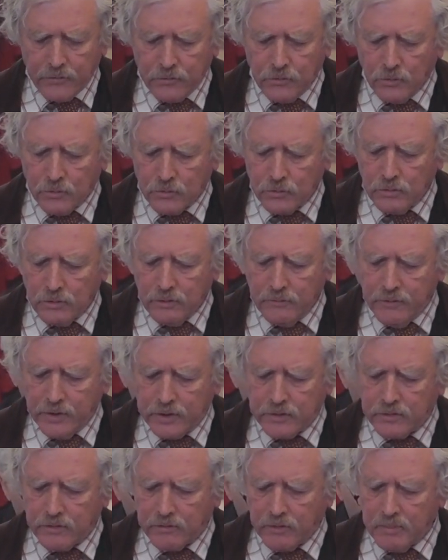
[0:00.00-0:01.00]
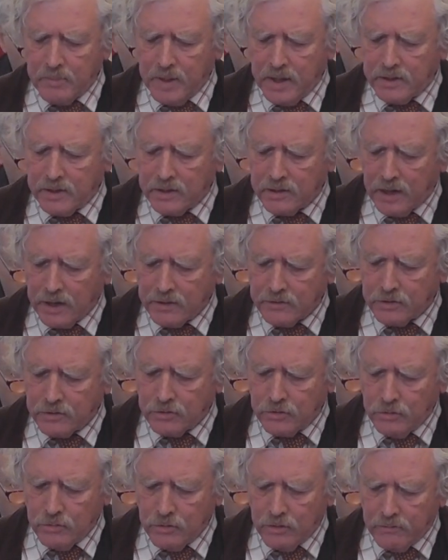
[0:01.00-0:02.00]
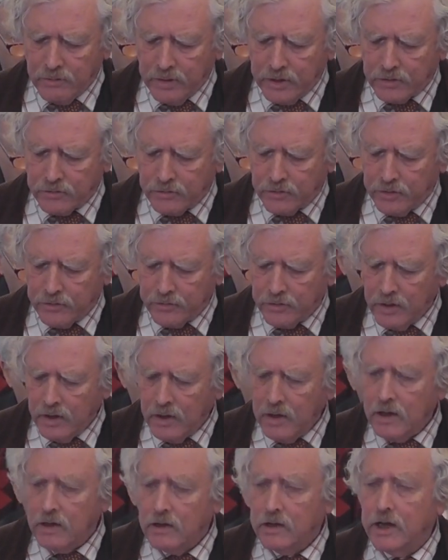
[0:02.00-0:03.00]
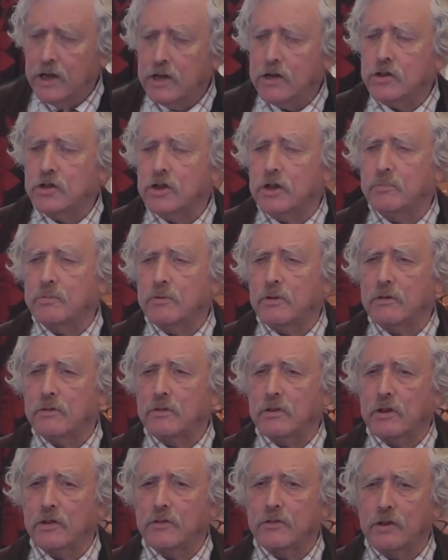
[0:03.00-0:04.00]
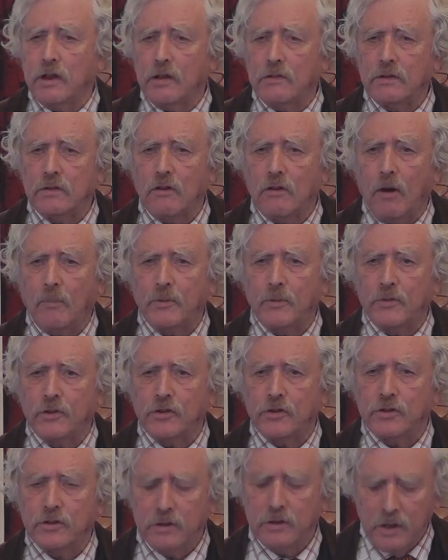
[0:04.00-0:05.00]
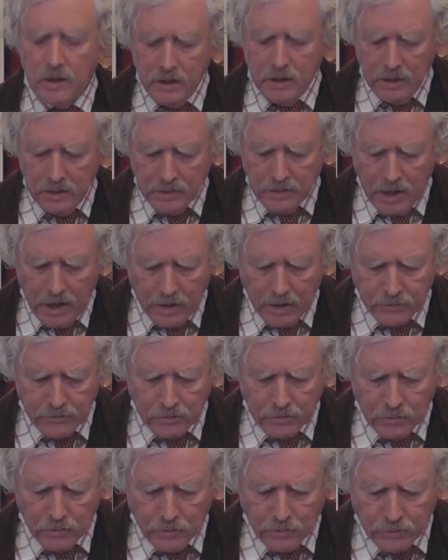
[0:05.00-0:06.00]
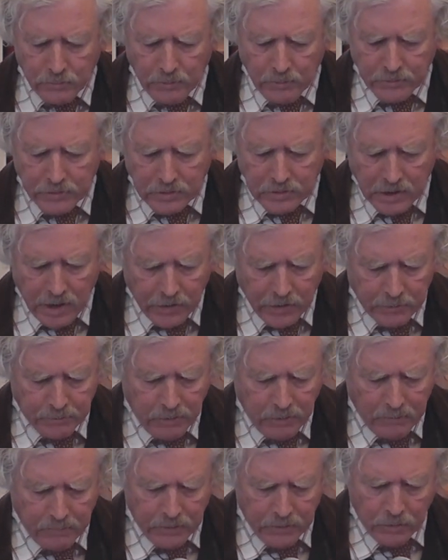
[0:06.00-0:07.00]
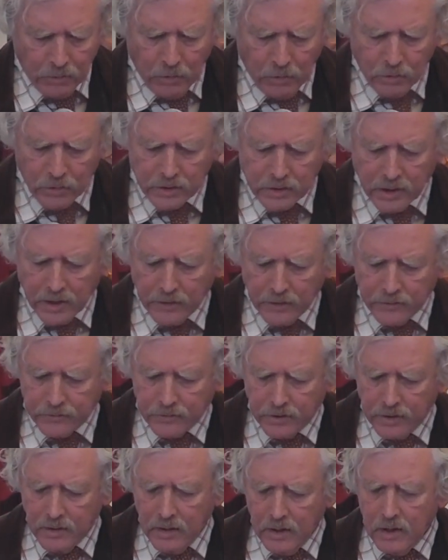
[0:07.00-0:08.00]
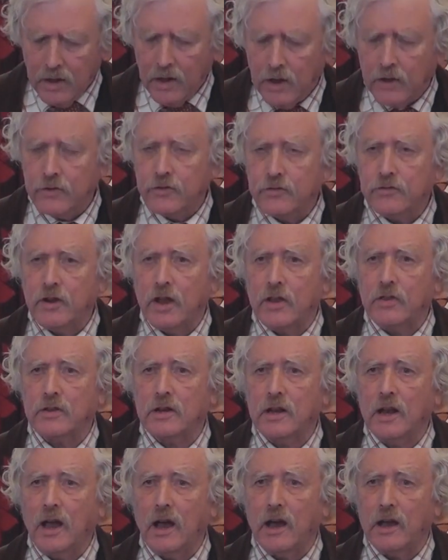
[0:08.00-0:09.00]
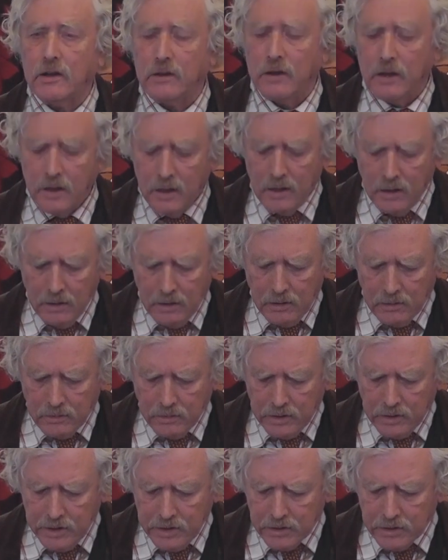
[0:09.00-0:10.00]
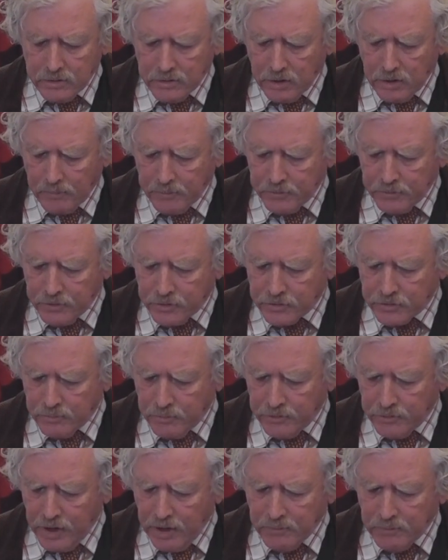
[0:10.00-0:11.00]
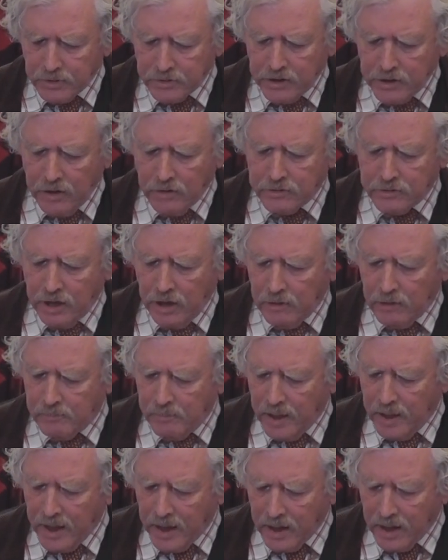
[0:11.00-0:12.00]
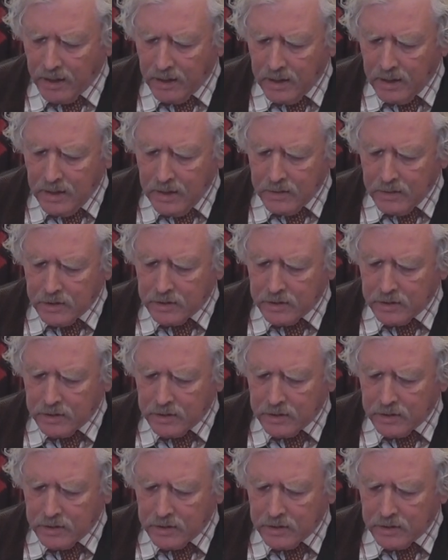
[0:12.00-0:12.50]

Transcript: Blair sought to evict the remaining 92 hereditaries, leadership of the Conservative opposition in the House of Lords was at last properly organised, and Strathclyde, the leader of the opposition, was able to tell Blair